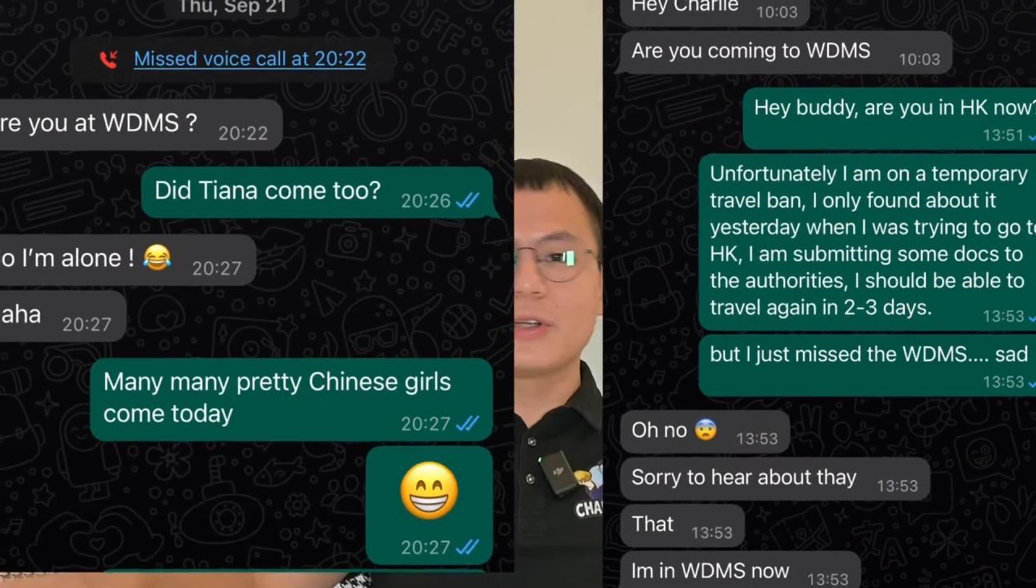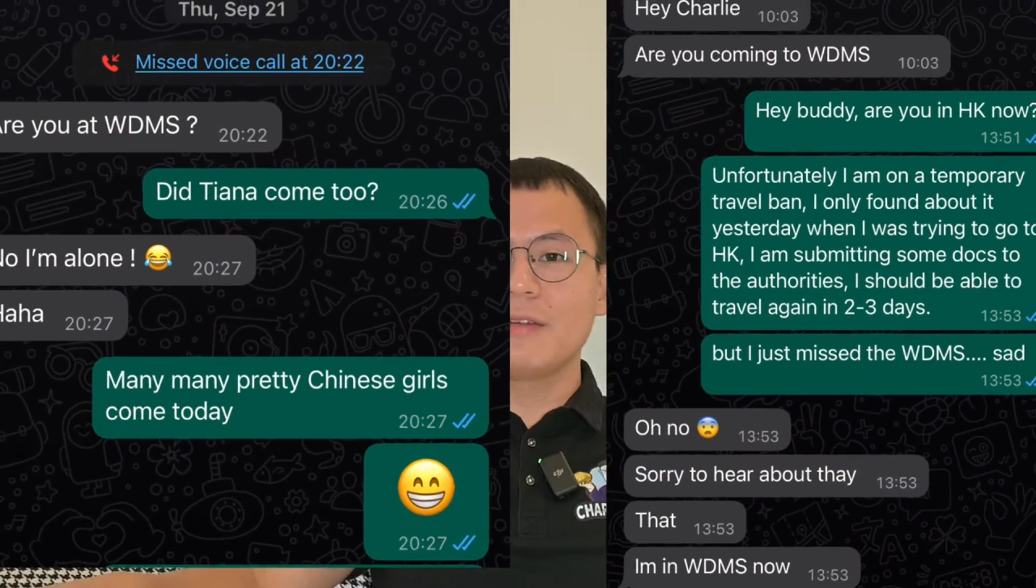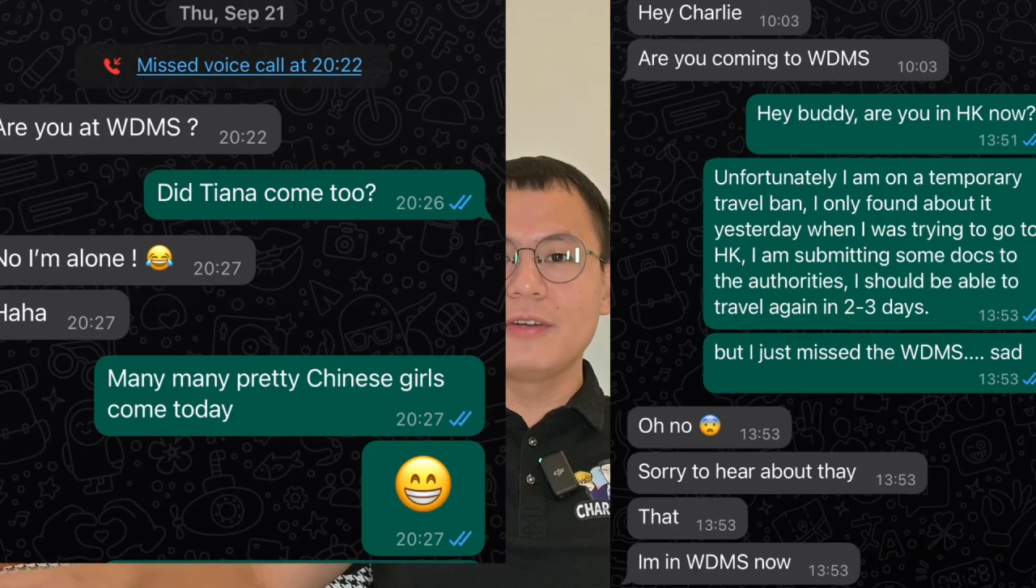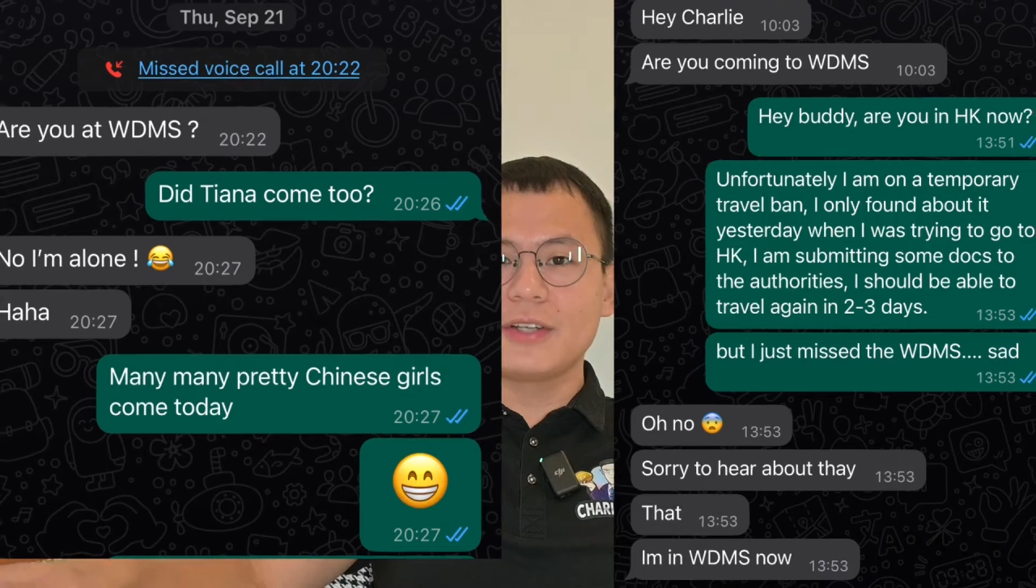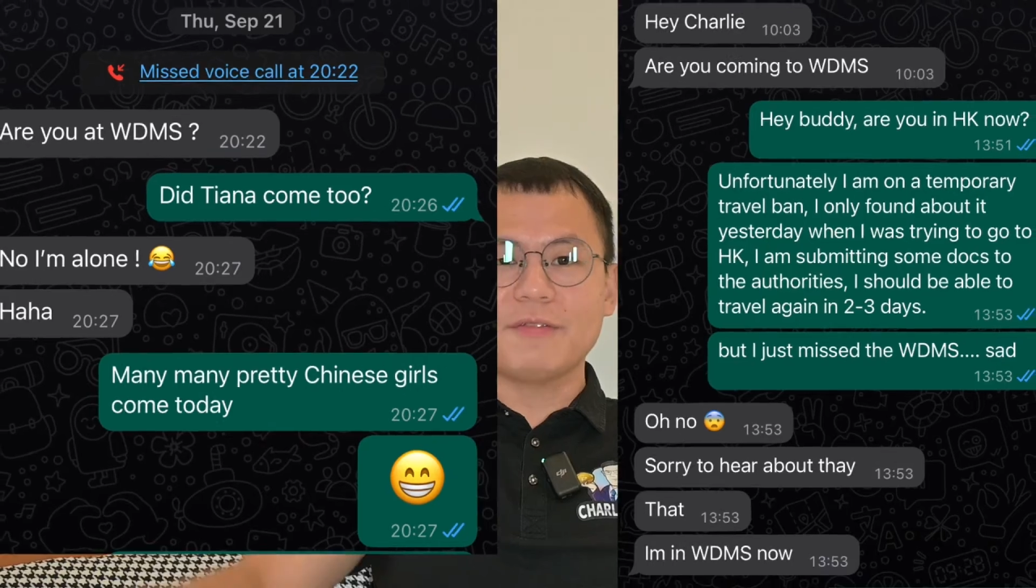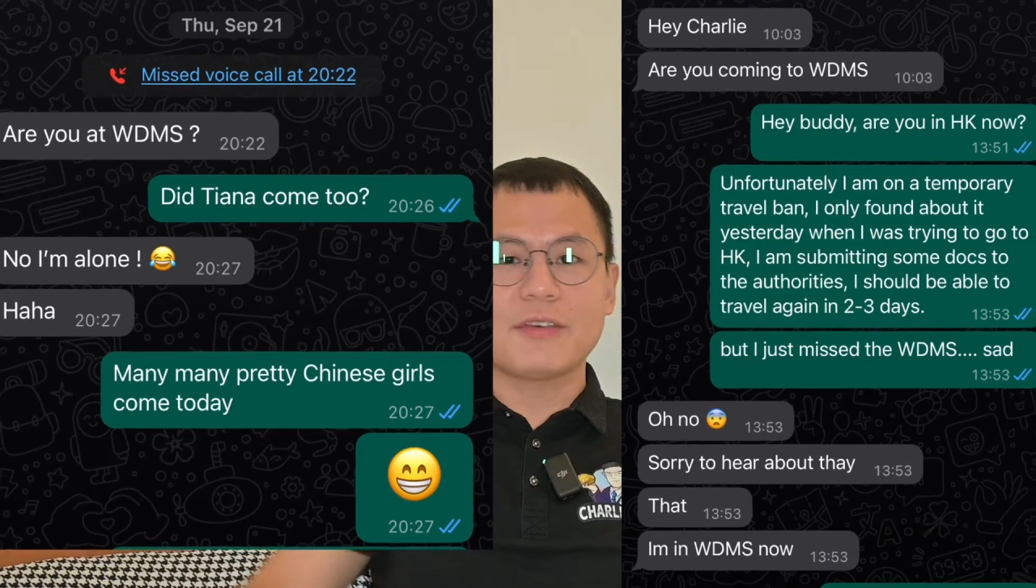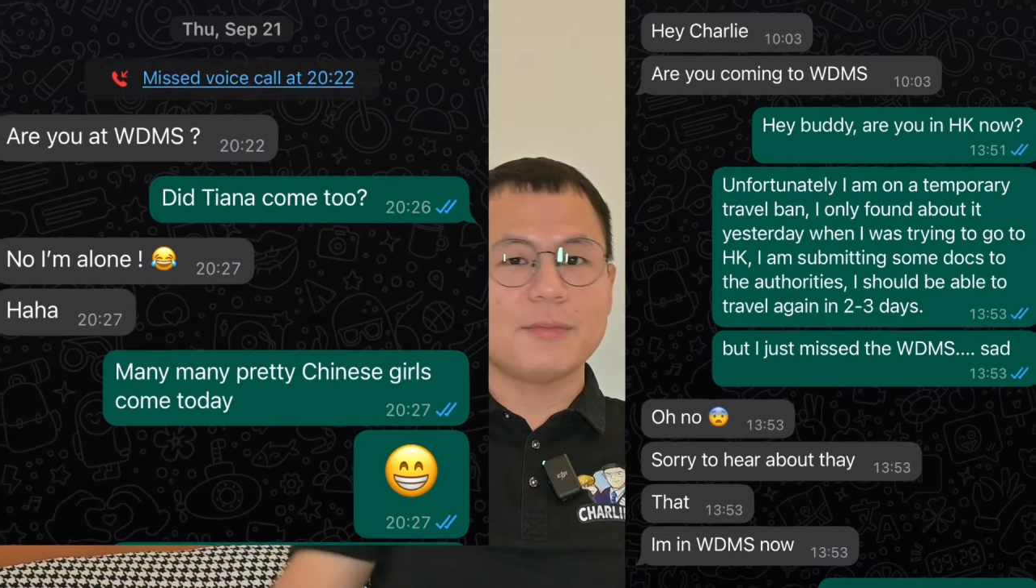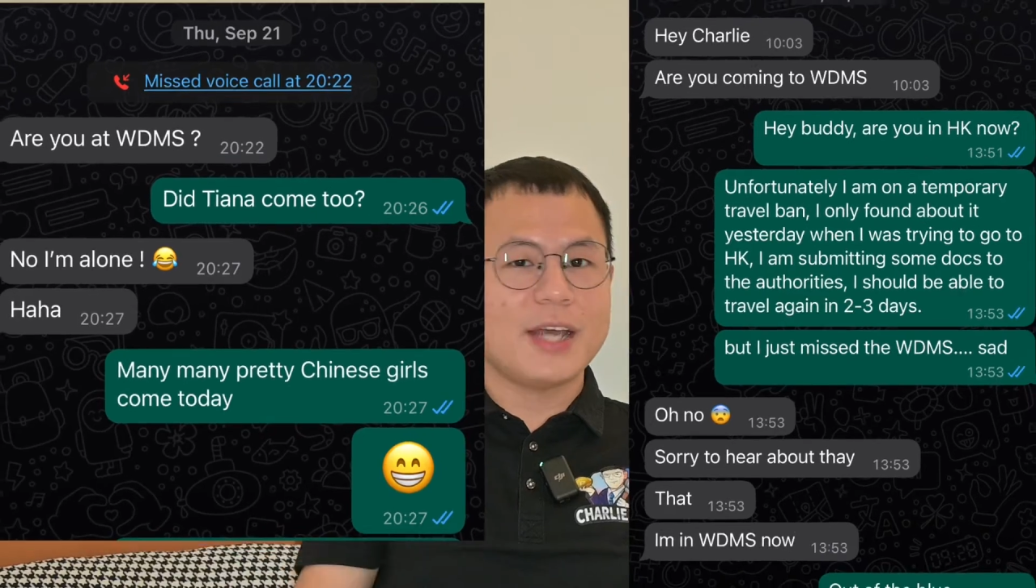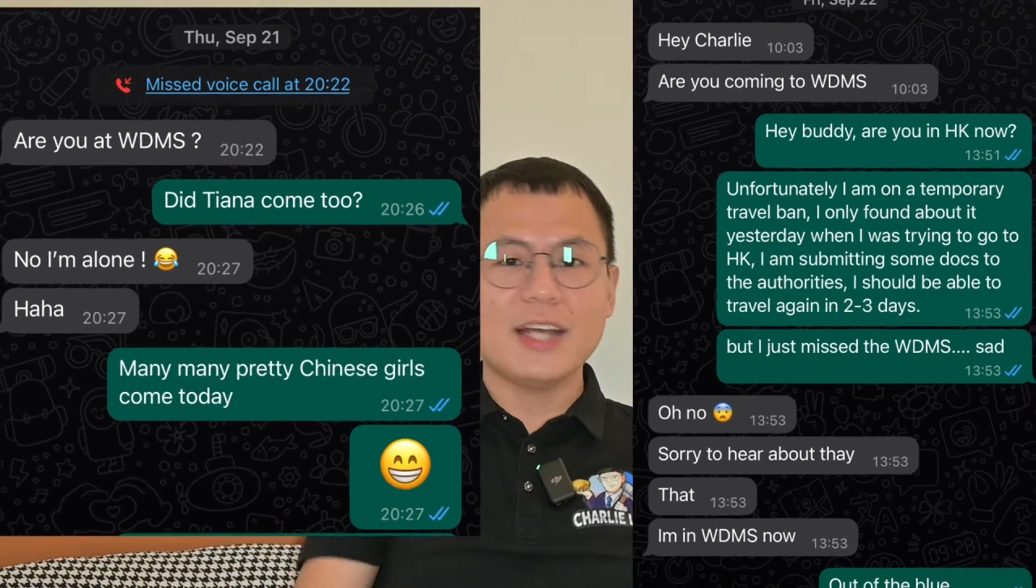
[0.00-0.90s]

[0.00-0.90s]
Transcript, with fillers: sort of looking for me.